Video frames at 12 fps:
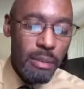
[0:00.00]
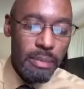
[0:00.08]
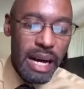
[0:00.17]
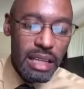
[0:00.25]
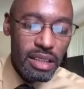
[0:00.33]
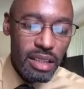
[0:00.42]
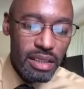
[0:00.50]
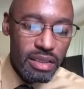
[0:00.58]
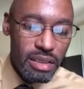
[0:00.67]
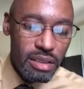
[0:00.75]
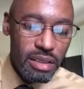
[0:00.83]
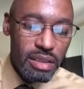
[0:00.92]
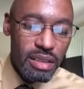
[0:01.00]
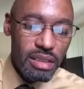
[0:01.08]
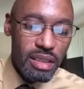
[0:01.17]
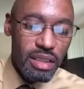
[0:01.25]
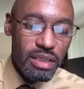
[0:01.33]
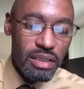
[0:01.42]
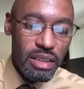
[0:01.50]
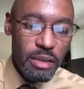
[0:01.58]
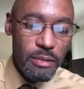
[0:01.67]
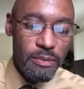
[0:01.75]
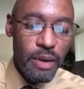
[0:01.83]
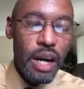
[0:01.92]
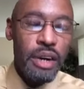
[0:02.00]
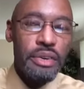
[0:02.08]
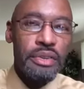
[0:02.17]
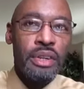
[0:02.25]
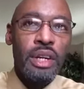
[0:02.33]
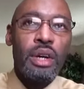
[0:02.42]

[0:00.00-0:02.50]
about this, this, this verse,